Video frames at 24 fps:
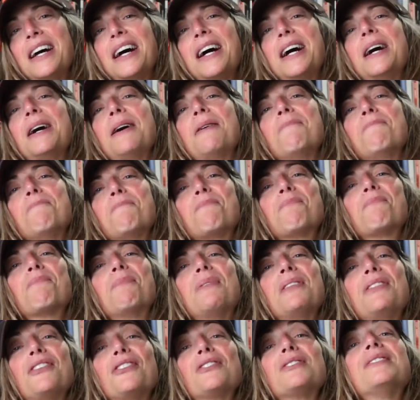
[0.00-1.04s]

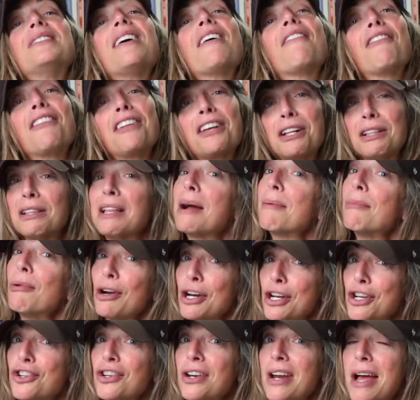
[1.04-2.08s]
But there's definitely
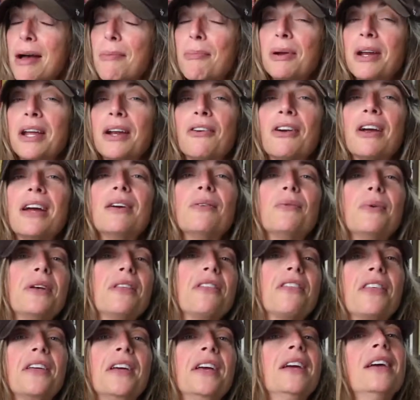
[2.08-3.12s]
collaboration happening, right?
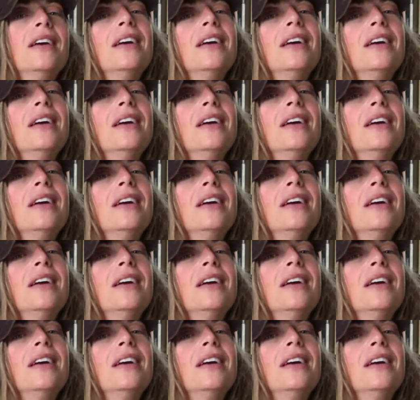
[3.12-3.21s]
With